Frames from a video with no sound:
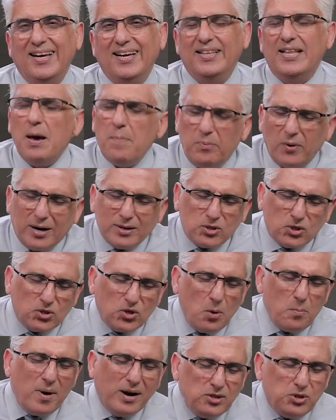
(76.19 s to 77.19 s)
They brought
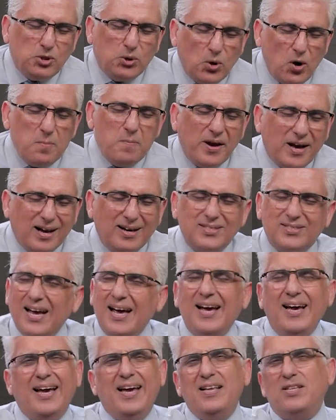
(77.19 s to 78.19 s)
so much joy because
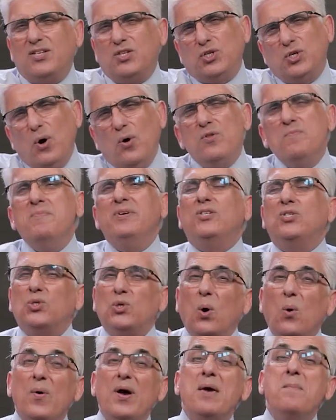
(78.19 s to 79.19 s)
it showed me
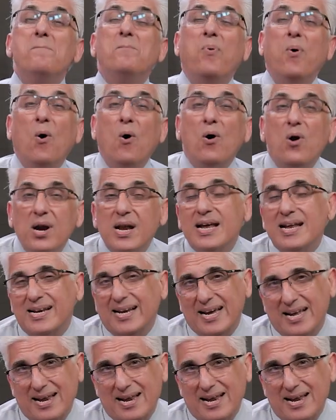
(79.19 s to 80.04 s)
so important